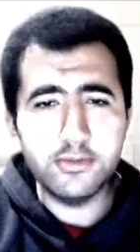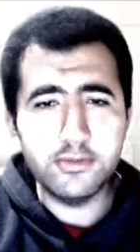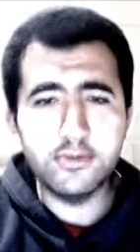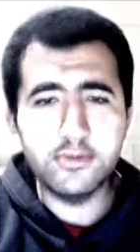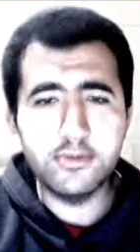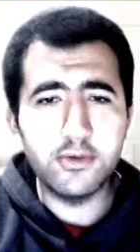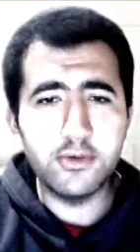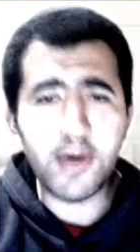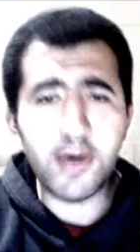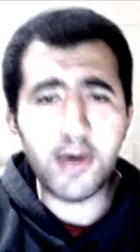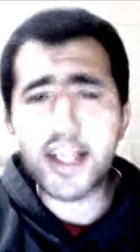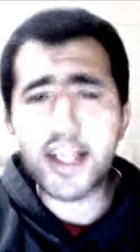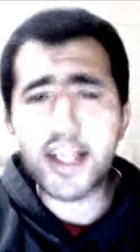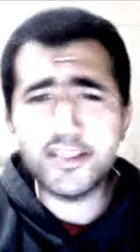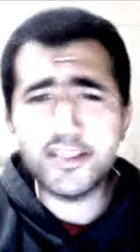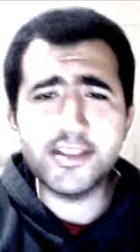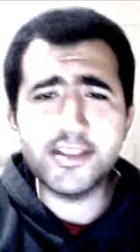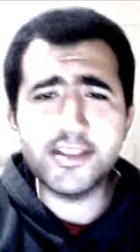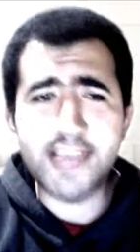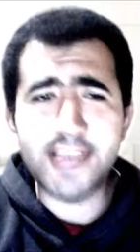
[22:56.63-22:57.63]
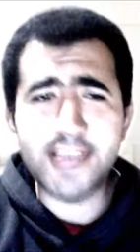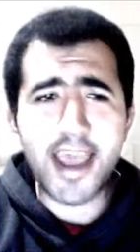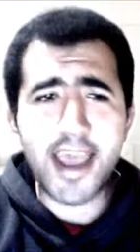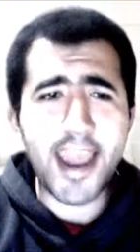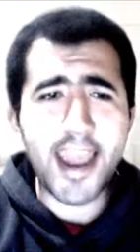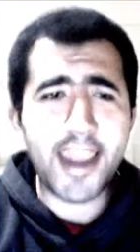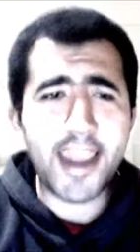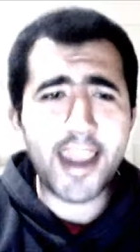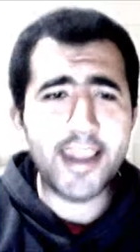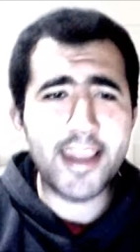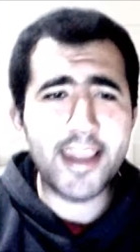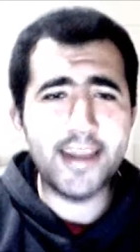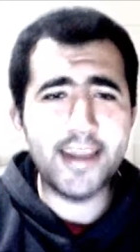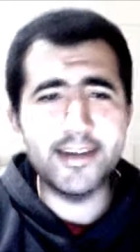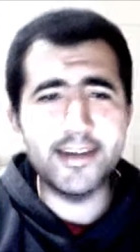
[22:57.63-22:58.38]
What you say?